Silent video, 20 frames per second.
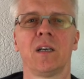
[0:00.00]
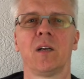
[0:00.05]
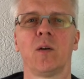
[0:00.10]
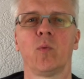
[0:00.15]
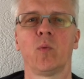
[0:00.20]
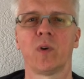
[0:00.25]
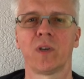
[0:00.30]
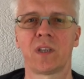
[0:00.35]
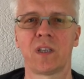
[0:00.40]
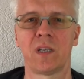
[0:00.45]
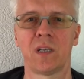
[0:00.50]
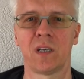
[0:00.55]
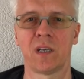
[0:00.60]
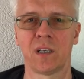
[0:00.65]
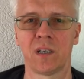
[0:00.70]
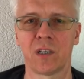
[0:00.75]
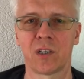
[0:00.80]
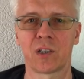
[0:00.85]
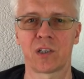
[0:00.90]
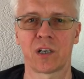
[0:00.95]
what the
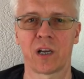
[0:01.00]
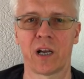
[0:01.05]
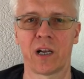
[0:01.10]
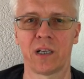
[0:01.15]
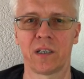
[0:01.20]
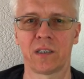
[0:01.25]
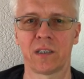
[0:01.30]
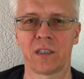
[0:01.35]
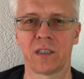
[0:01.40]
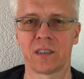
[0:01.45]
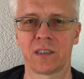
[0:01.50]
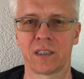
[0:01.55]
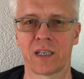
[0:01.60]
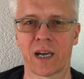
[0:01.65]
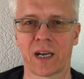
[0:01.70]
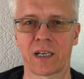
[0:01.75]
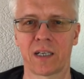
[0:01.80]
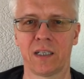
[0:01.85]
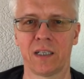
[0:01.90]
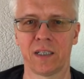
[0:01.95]
inner child
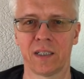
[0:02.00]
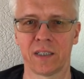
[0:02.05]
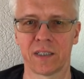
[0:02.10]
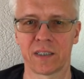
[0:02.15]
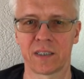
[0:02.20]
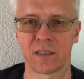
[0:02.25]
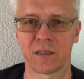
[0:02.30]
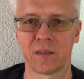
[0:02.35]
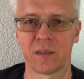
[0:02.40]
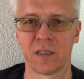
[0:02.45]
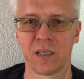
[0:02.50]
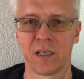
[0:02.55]
exactly is.